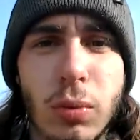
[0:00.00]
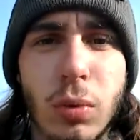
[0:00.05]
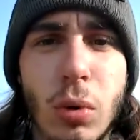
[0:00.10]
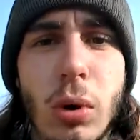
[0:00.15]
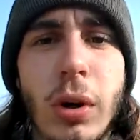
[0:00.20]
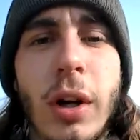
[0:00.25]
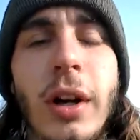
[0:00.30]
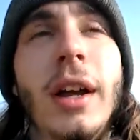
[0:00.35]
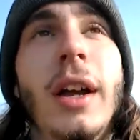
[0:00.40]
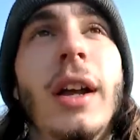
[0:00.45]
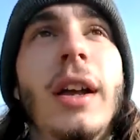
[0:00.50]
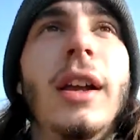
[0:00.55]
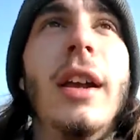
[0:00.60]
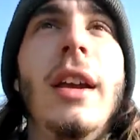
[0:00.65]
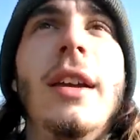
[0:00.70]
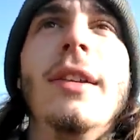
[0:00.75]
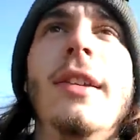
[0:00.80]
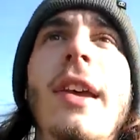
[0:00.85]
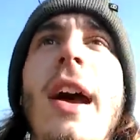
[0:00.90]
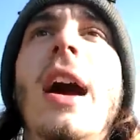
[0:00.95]
walk
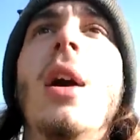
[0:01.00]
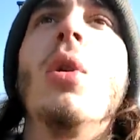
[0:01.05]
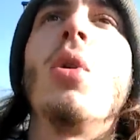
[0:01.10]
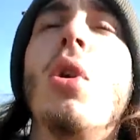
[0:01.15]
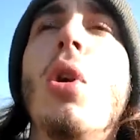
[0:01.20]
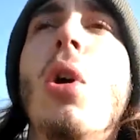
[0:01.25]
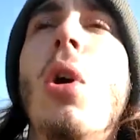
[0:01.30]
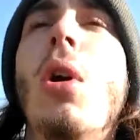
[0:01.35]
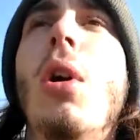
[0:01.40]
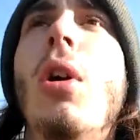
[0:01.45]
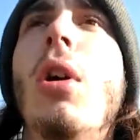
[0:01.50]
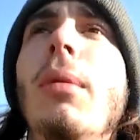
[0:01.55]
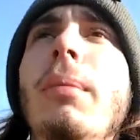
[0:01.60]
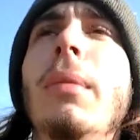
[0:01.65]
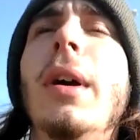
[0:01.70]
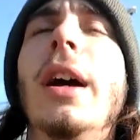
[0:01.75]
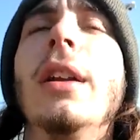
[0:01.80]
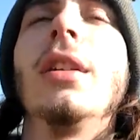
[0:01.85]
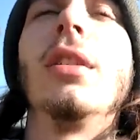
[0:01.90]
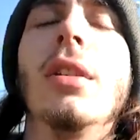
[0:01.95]
is how
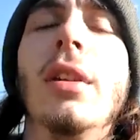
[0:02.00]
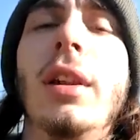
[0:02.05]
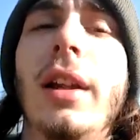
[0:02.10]
calm and